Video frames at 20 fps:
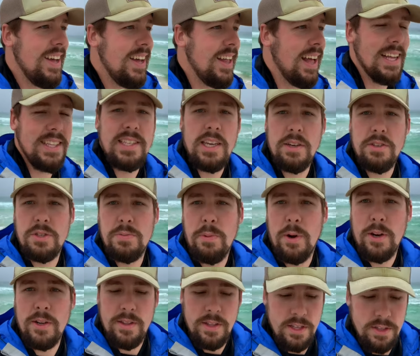That's how
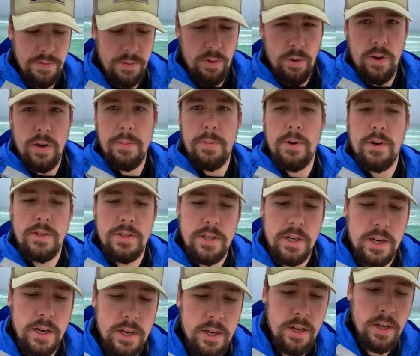smart these Florida birds are.